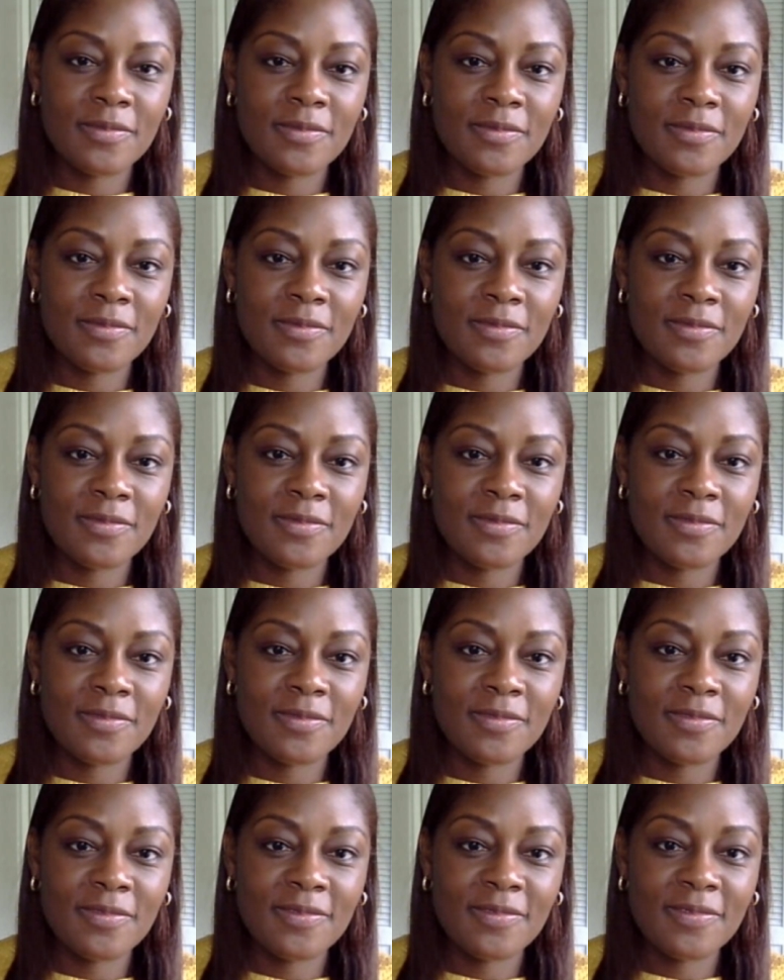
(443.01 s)

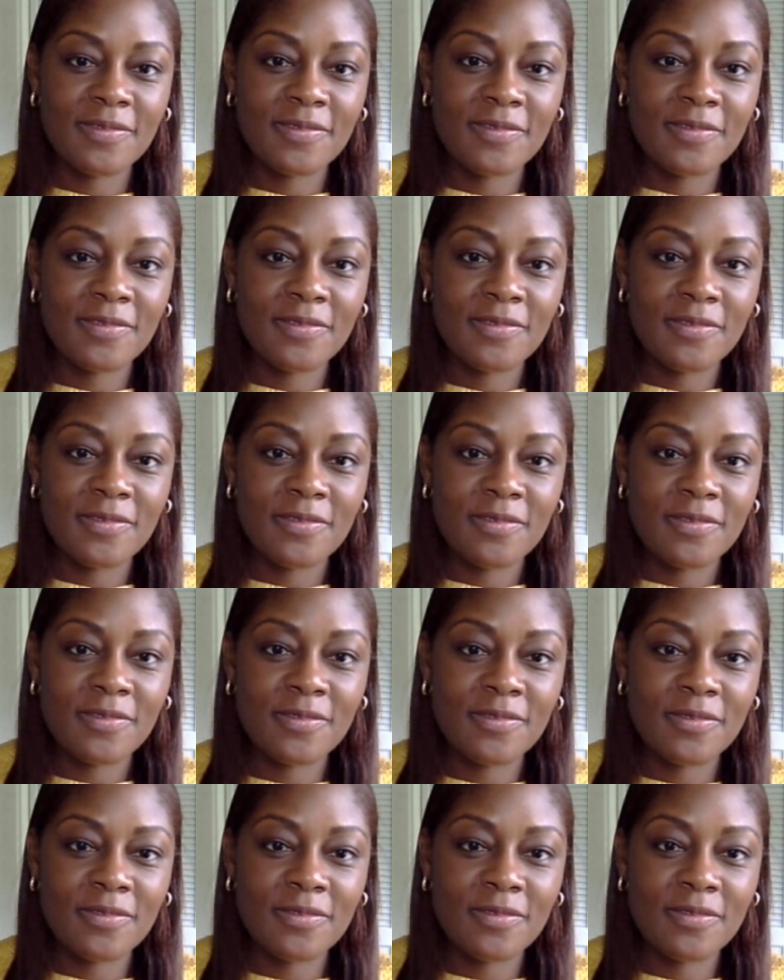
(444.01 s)

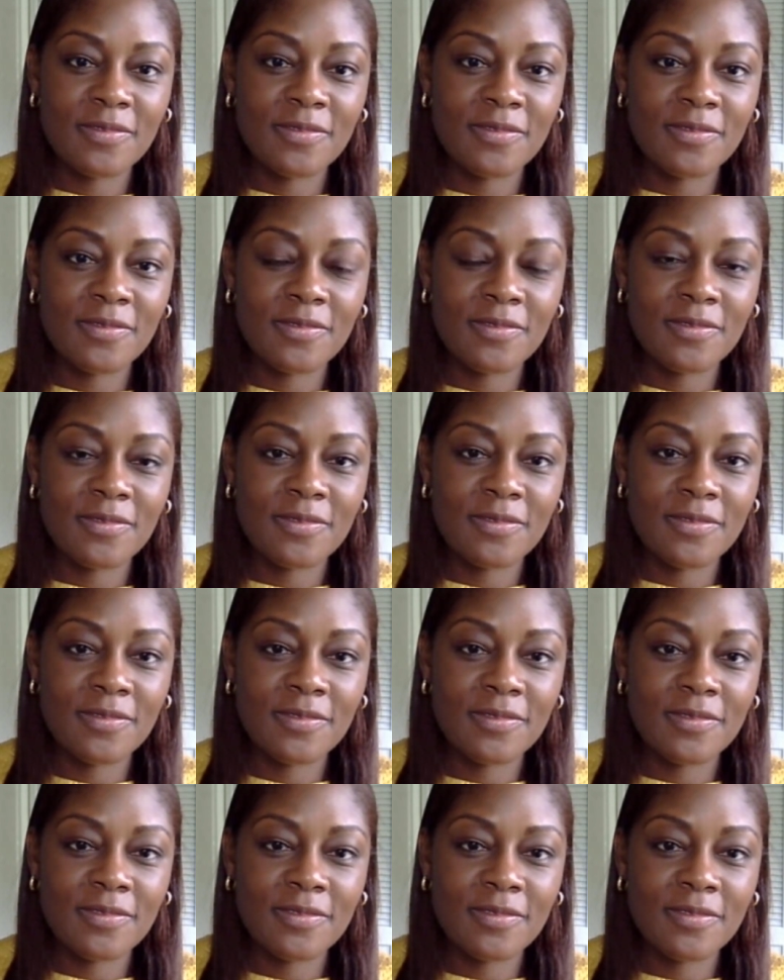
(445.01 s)

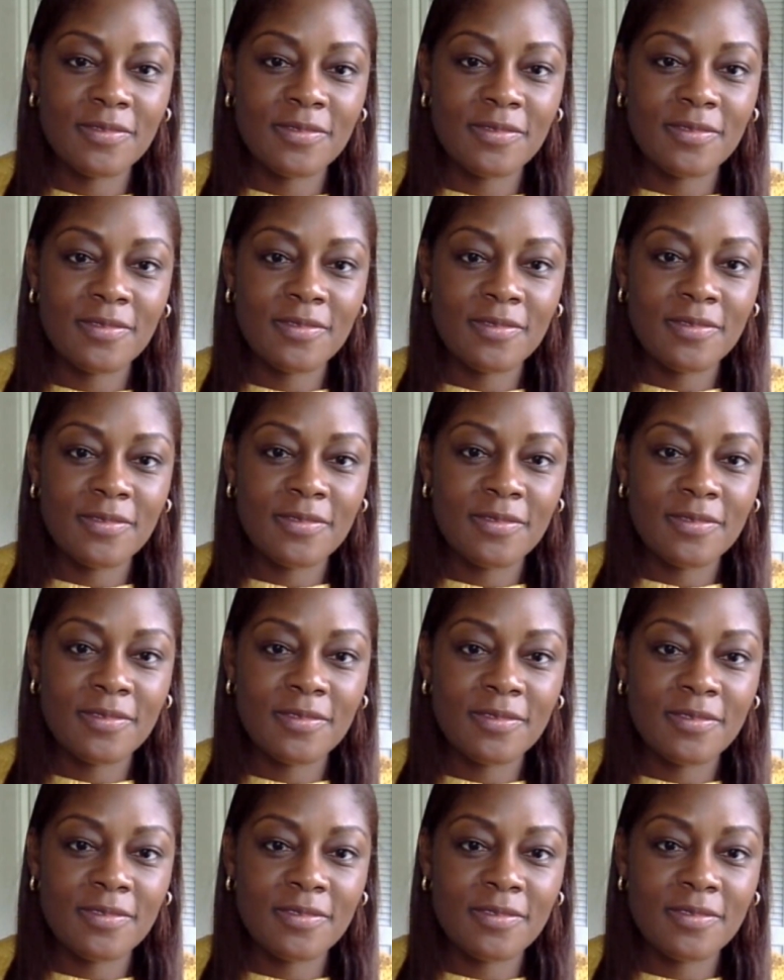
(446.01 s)

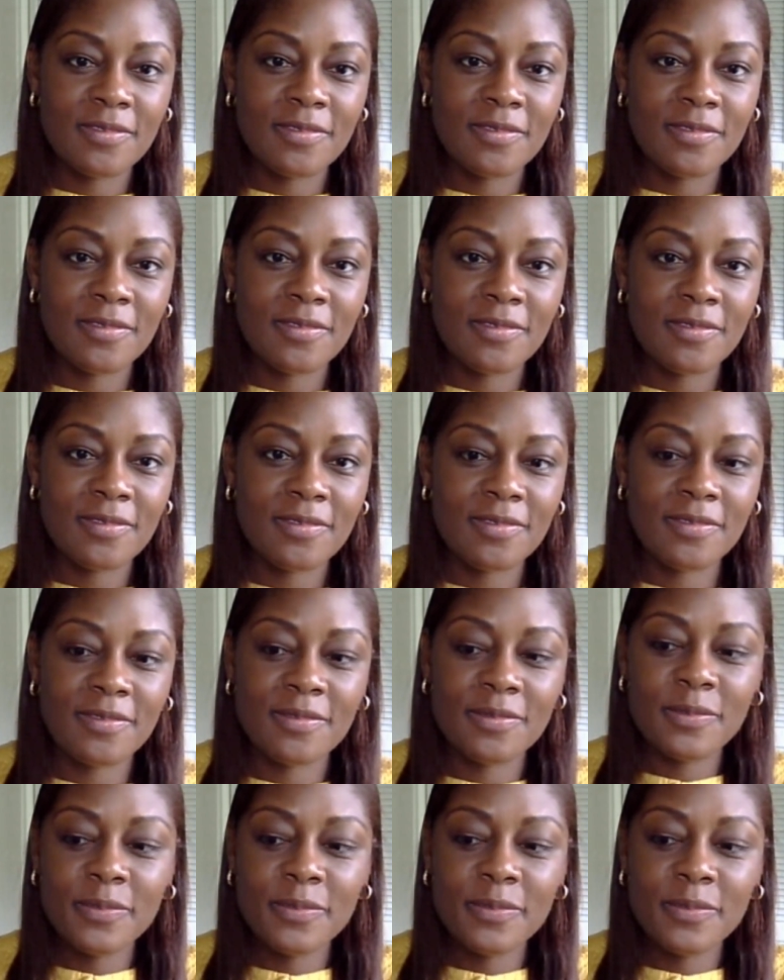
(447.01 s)
[no speech]